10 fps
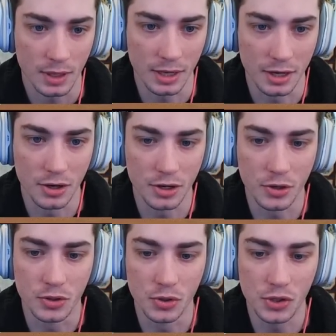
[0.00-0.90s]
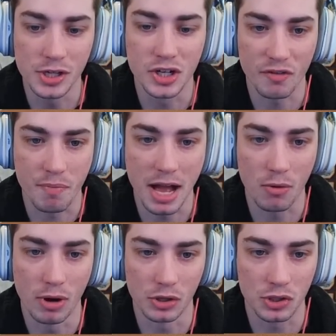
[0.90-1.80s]
And here you do see Jeff
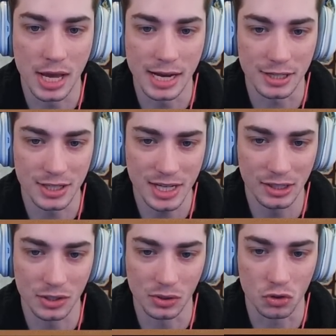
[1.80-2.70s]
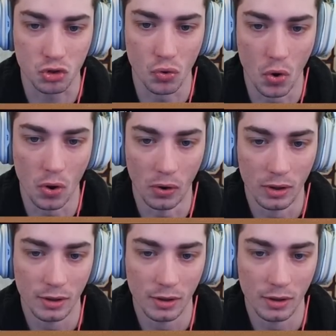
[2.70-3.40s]
Bagwell's stance. Look at the little troll.